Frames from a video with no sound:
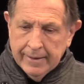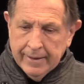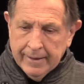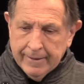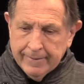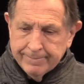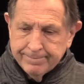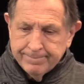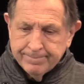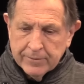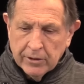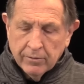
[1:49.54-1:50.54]
Um,
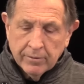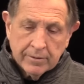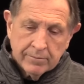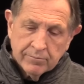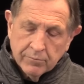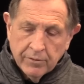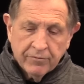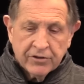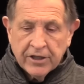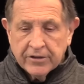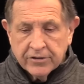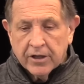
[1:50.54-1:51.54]
you know, and we've
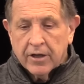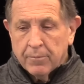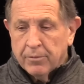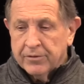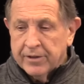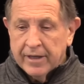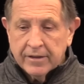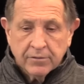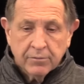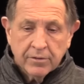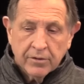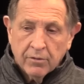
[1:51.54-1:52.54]
changed a couple things.
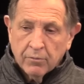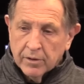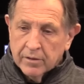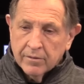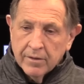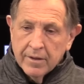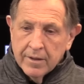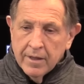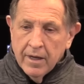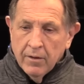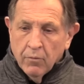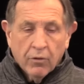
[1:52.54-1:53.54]
We, you know, what
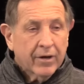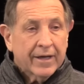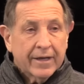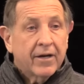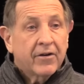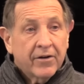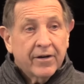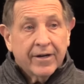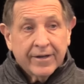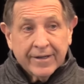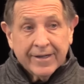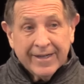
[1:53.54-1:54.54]
work at our,
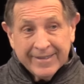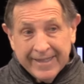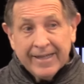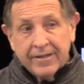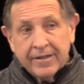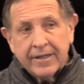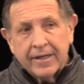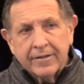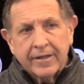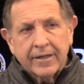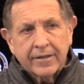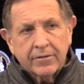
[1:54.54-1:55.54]
our identity. I
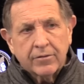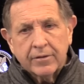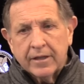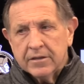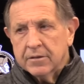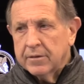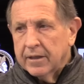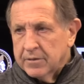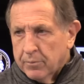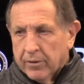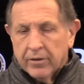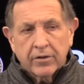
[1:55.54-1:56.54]
think you know that's that's
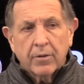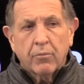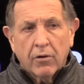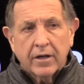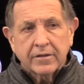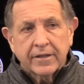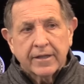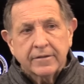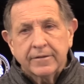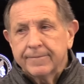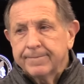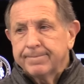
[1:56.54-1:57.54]
part of the process.